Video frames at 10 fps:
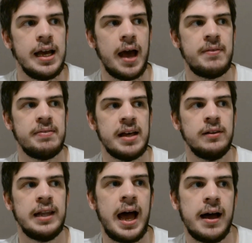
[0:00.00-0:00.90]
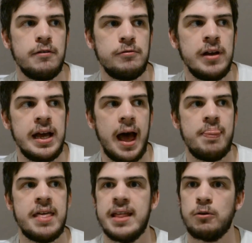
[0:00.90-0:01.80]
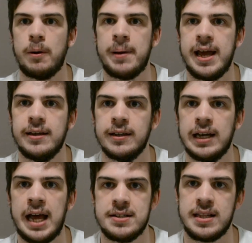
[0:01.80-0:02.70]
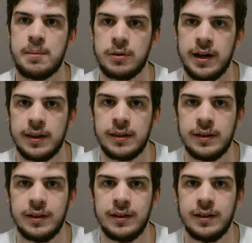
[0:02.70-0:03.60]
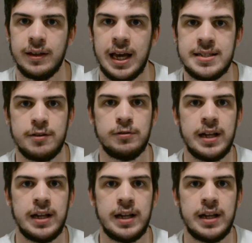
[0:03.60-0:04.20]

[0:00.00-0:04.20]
and then they'll laugh, and then they'll repeat it under their breath, as if